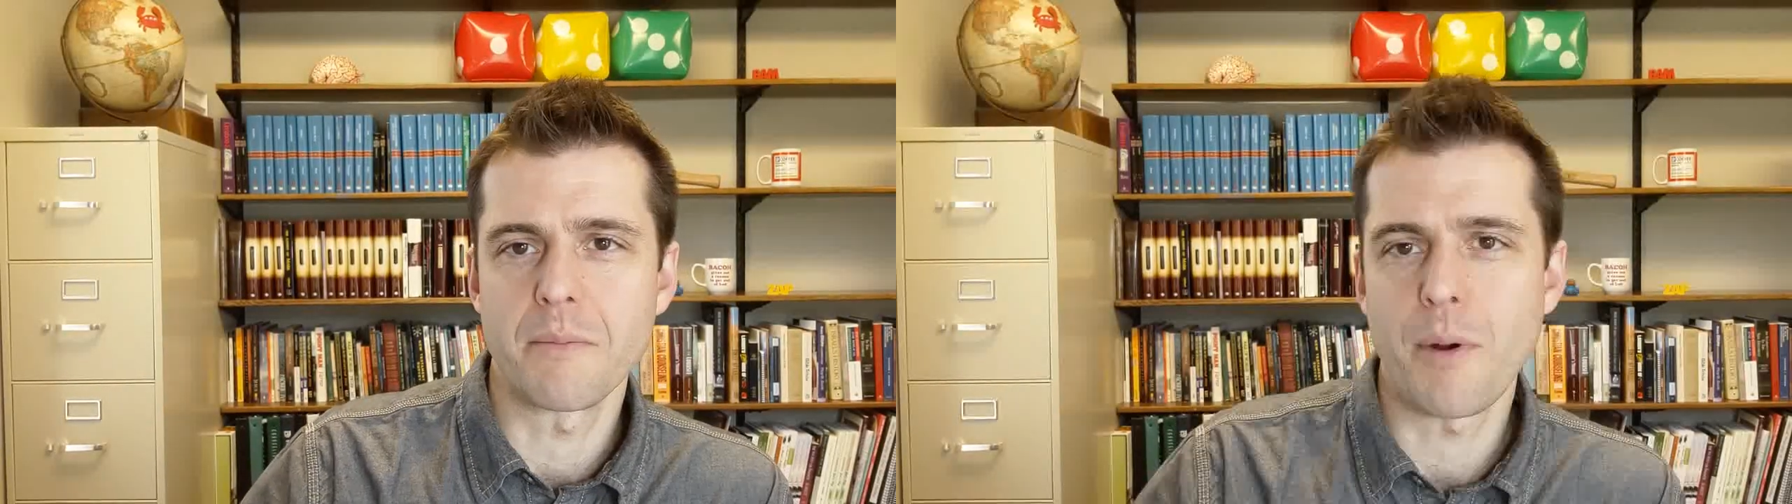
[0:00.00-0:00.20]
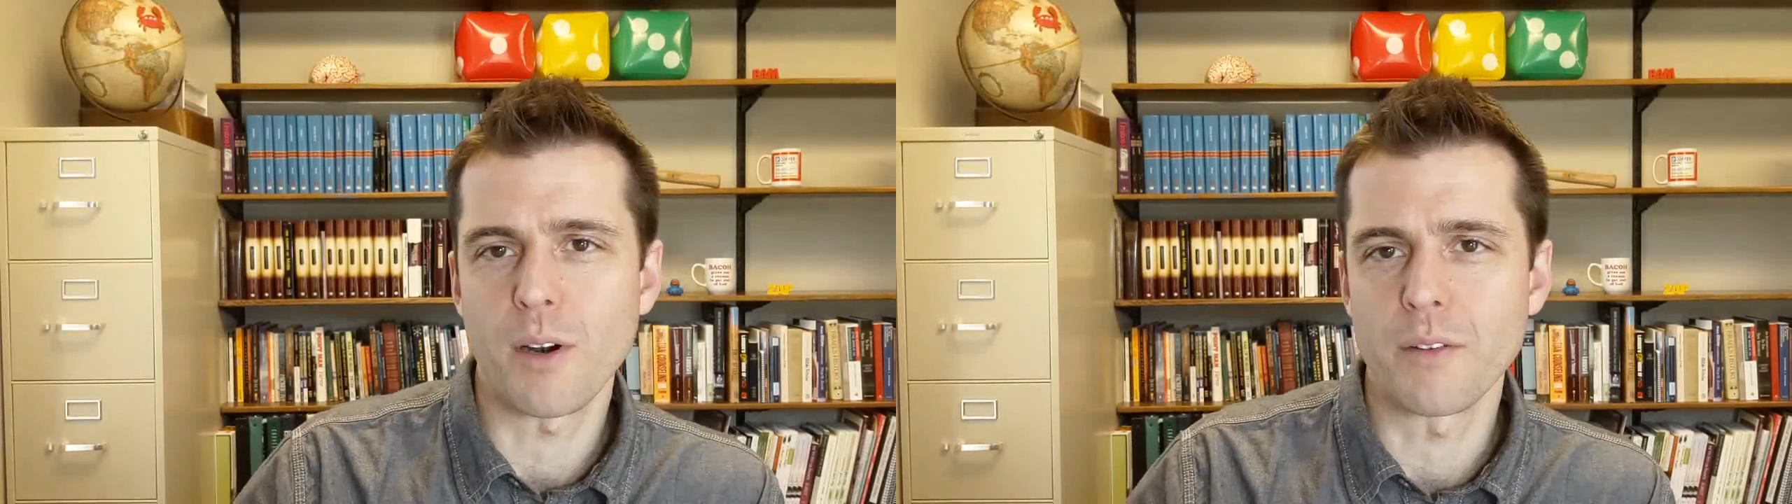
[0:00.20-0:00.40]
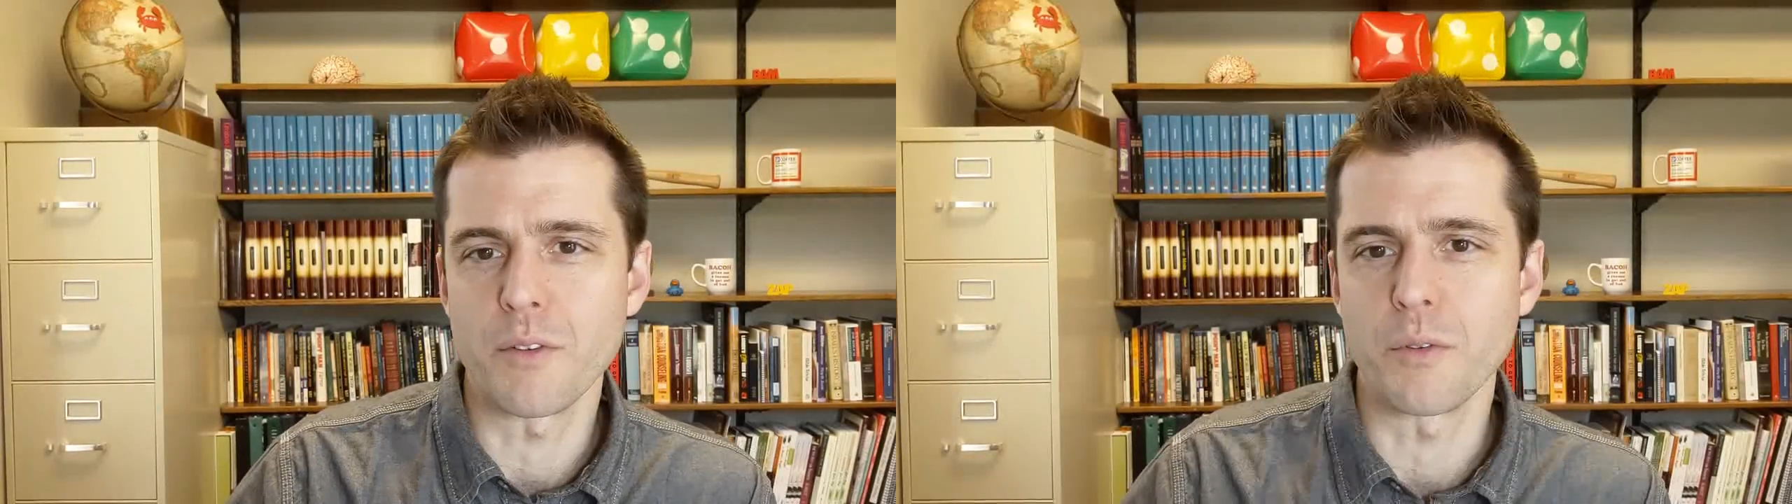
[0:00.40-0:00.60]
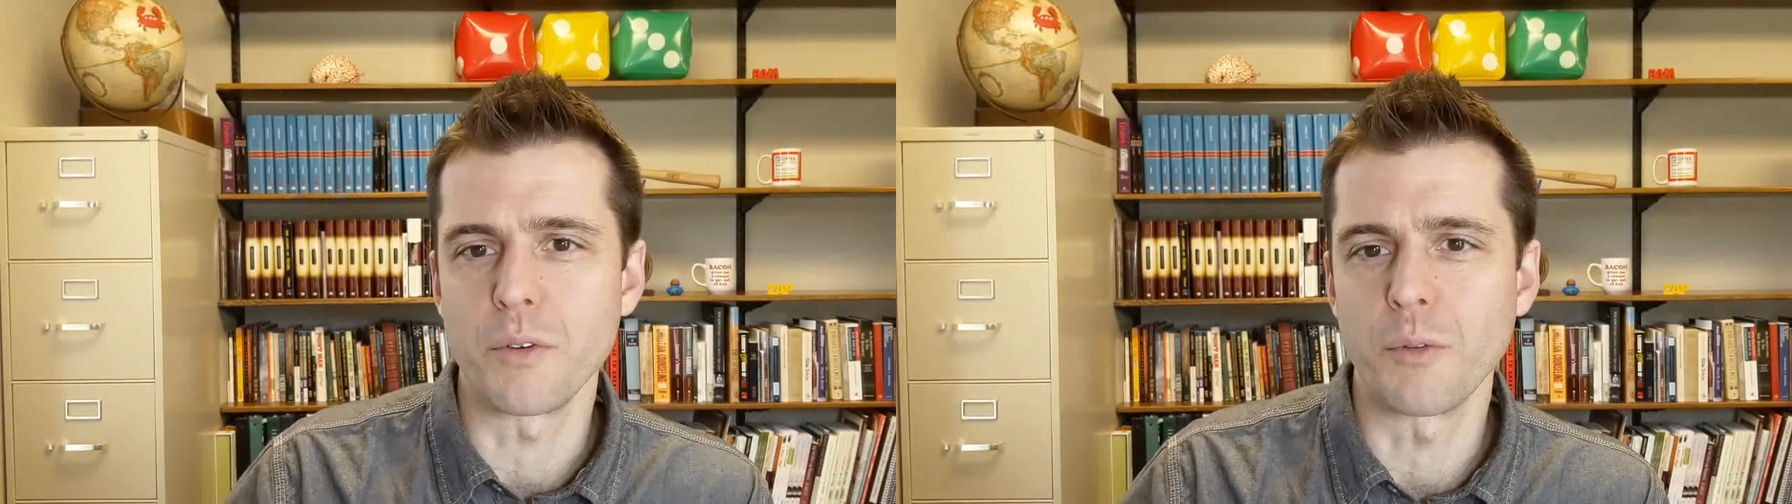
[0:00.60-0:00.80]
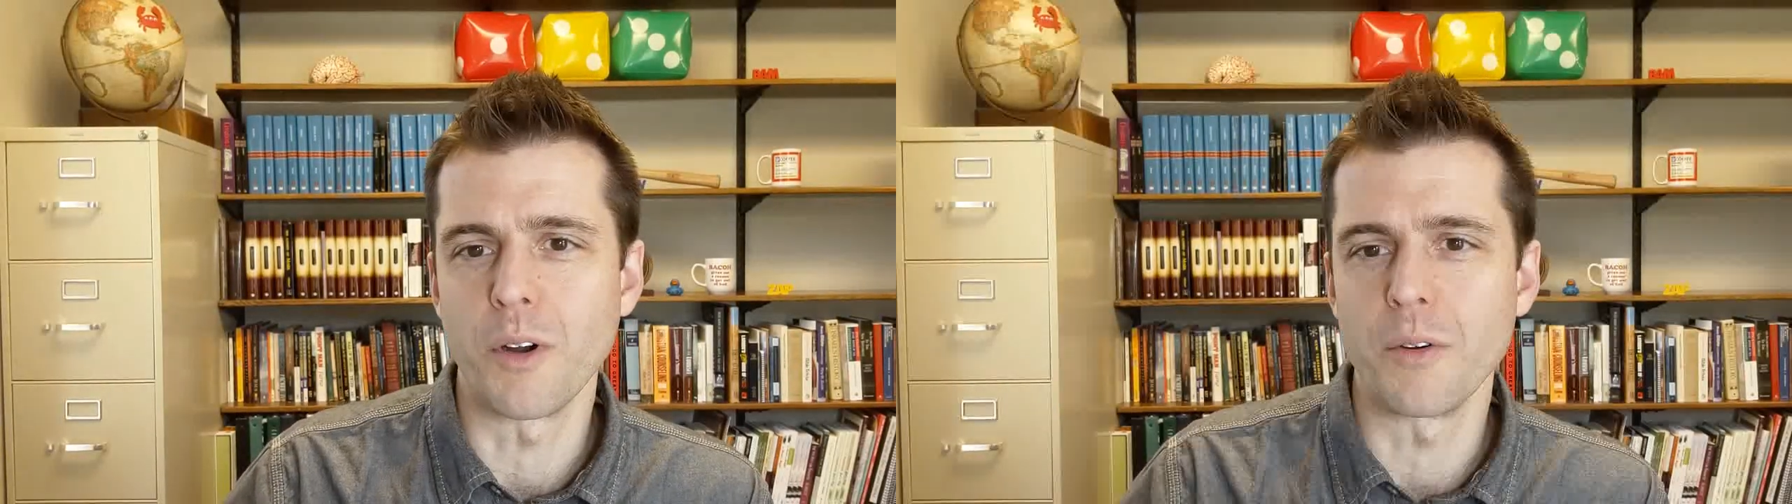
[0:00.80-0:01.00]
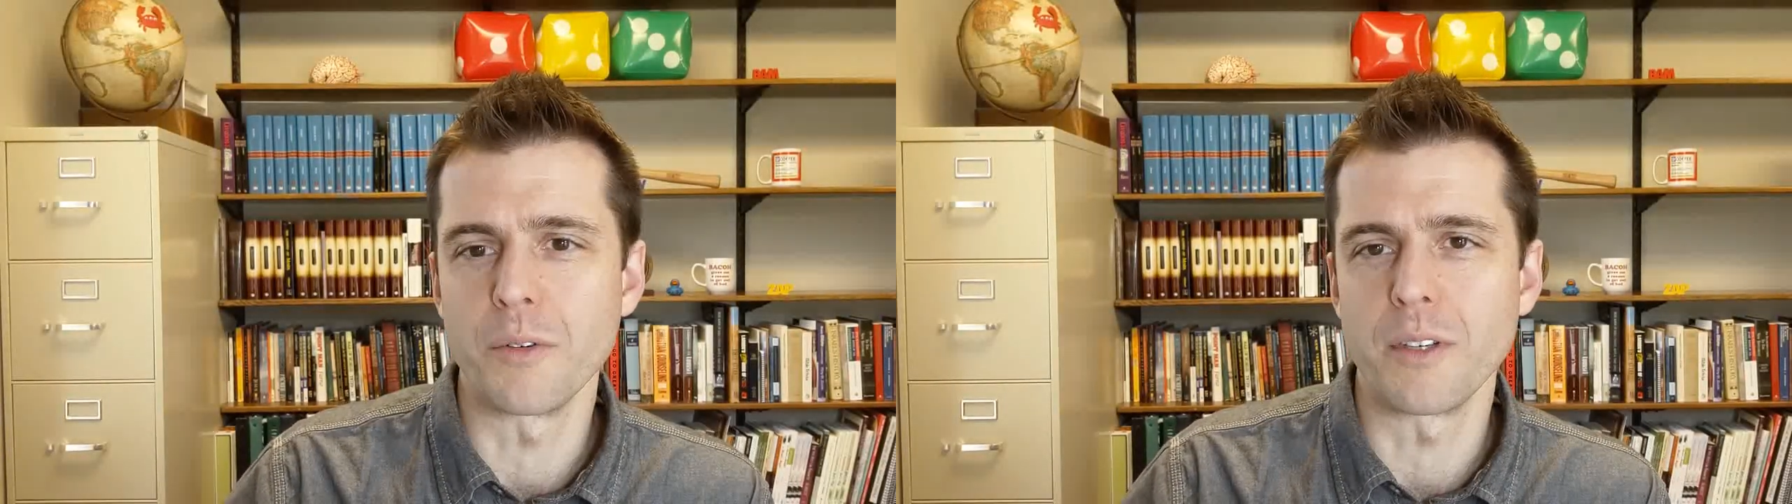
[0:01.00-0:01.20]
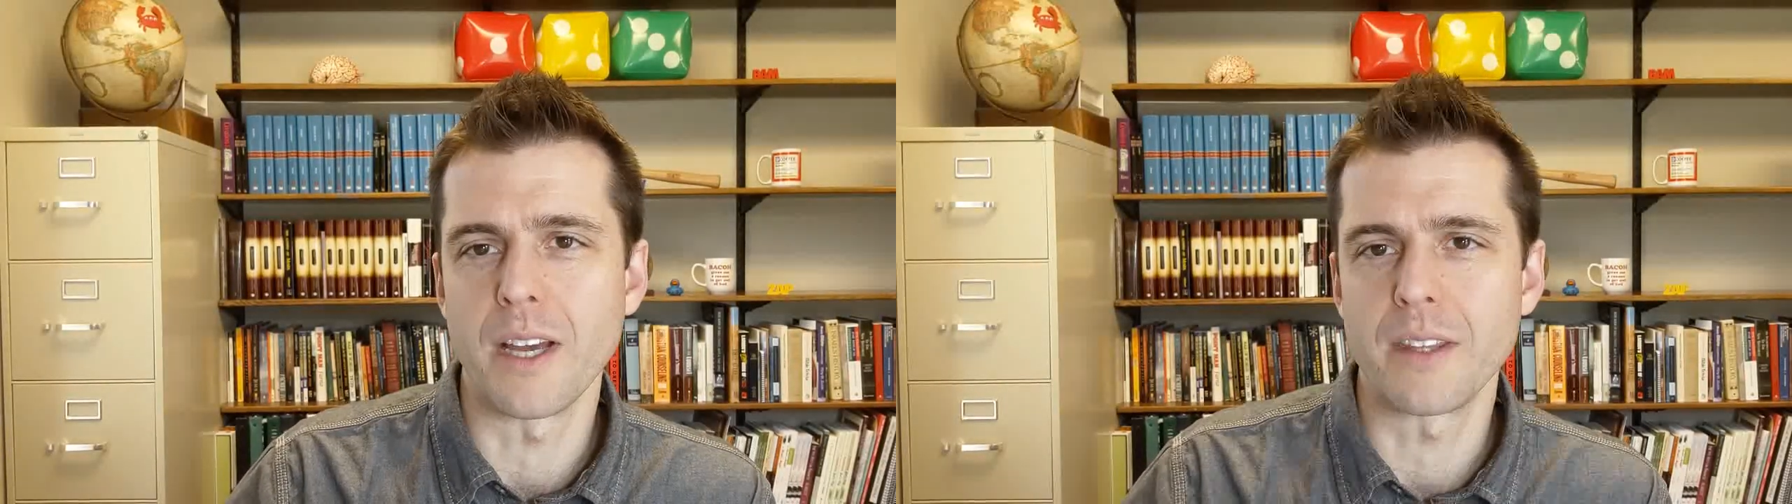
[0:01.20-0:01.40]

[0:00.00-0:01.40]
some part of you groaned